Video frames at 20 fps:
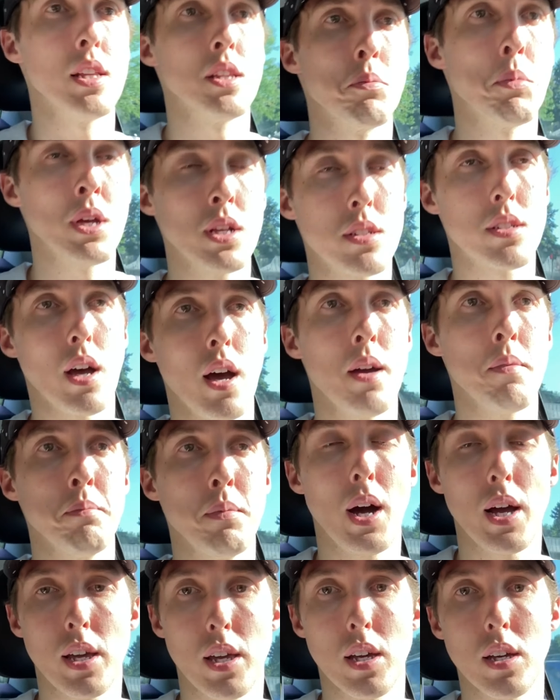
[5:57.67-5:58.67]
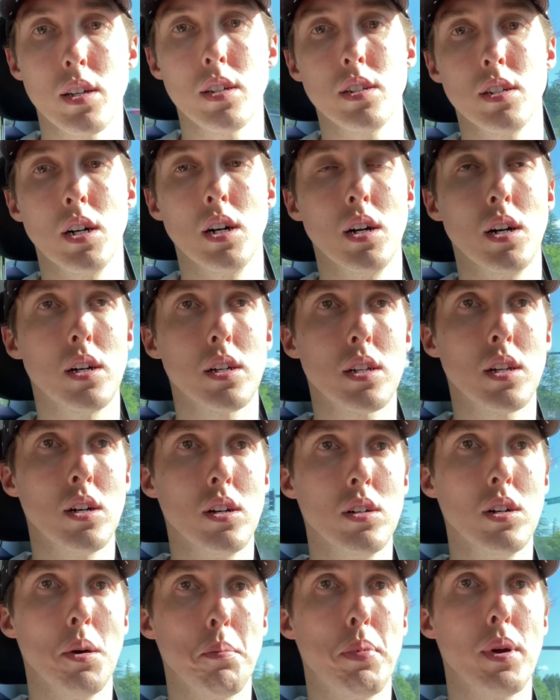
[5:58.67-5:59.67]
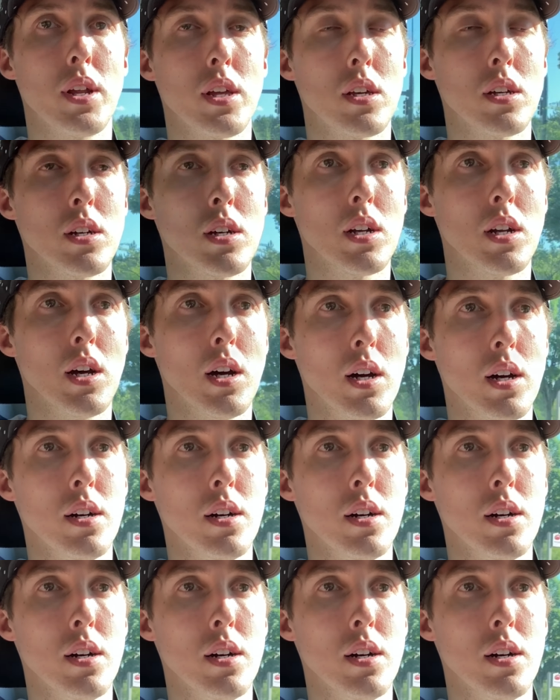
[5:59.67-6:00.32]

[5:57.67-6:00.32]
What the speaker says: the meantime, I get you know, a pretty good